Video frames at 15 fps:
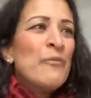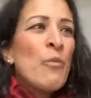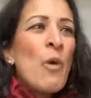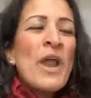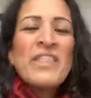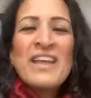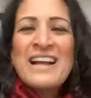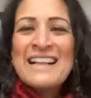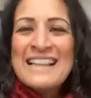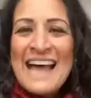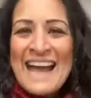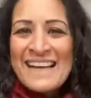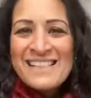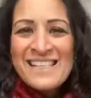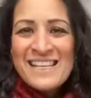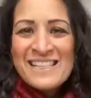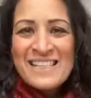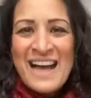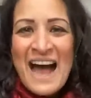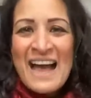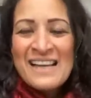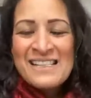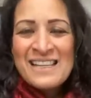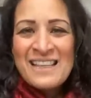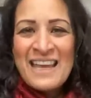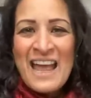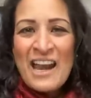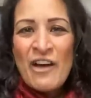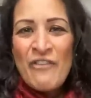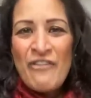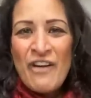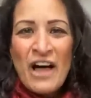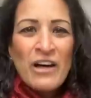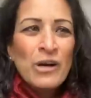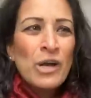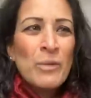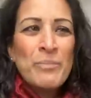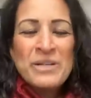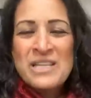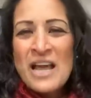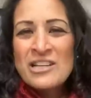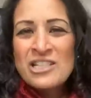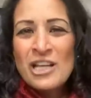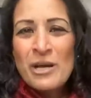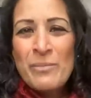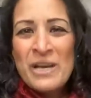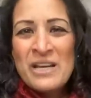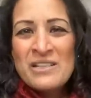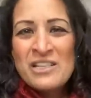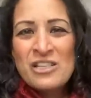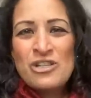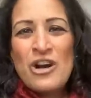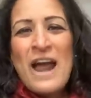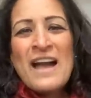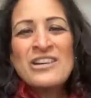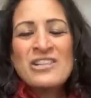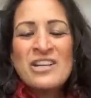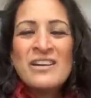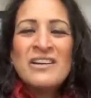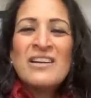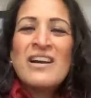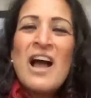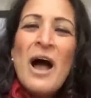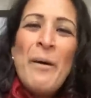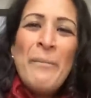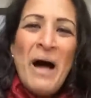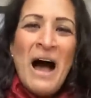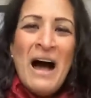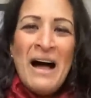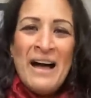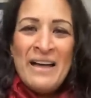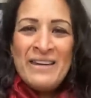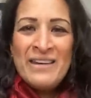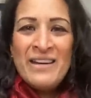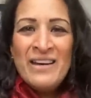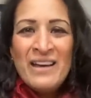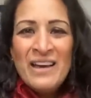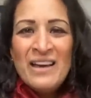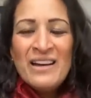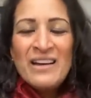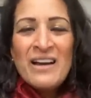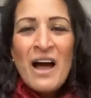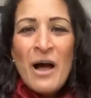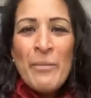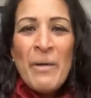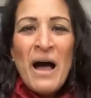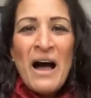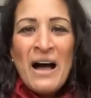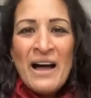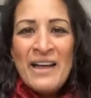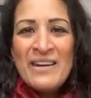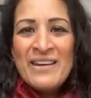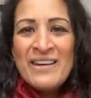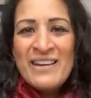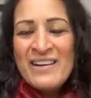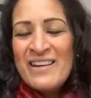One of the classiest guys in the NFL could potentially be a distraction. Come on. Come on.